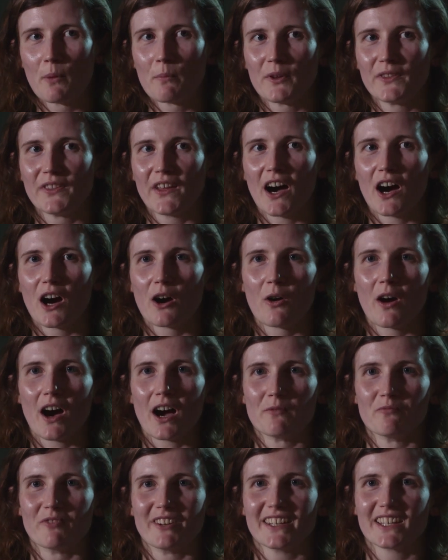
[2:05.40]
but now
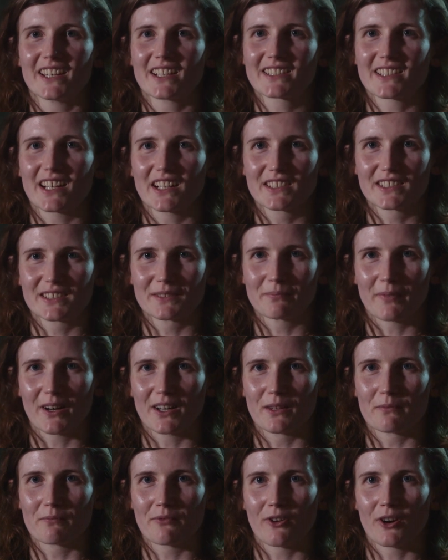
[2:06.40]
I'm really excited
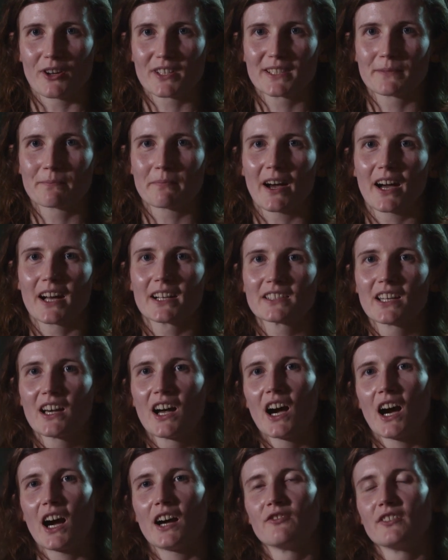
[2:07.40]
by the prospect.
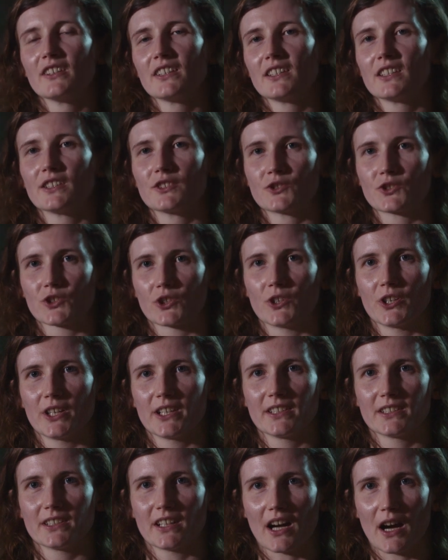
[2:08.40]
I really
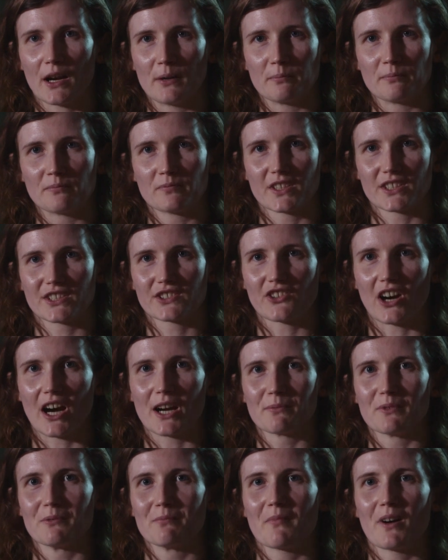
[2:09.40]
enjoy um,
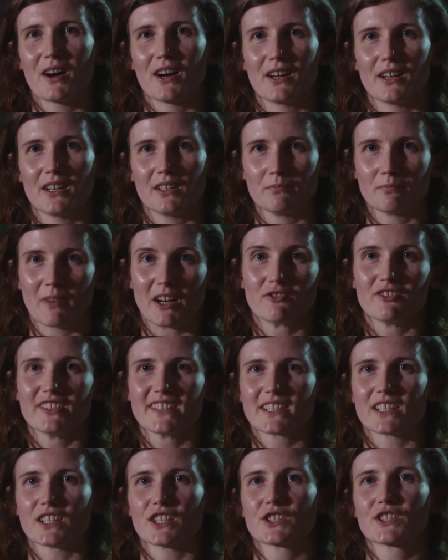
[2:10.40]
describing my, my
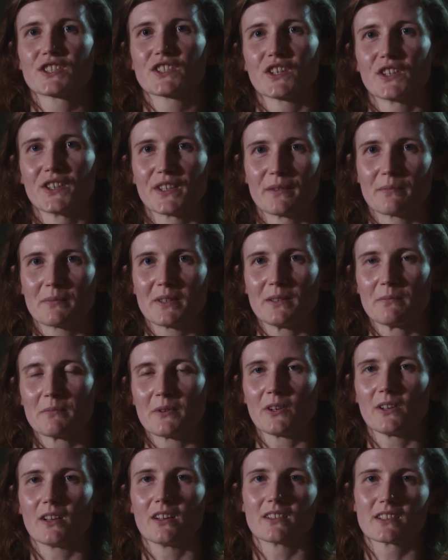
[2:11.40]
research to other
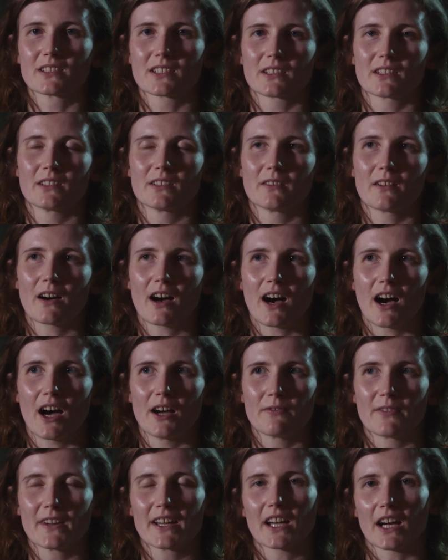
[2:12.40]
people, and so
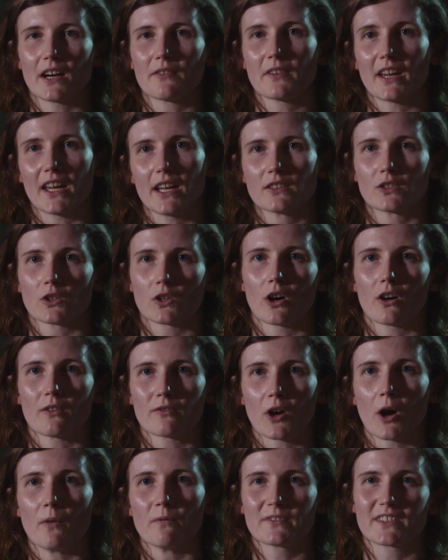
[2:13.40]
I think I've gained a lot
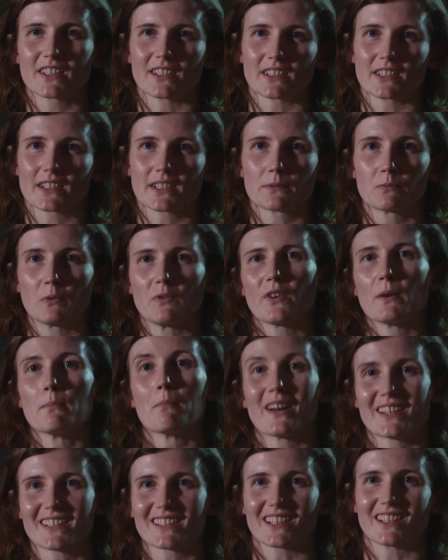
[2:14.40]
of confidence within
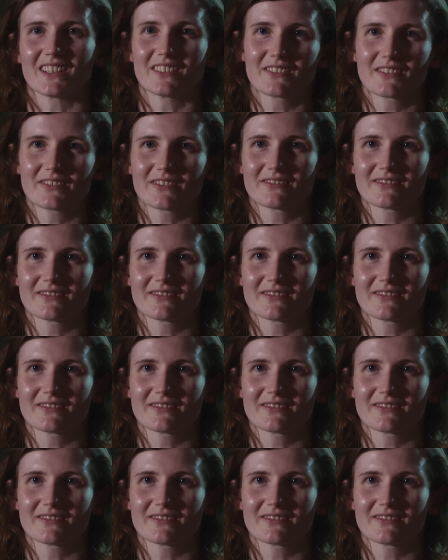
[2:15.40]
myself.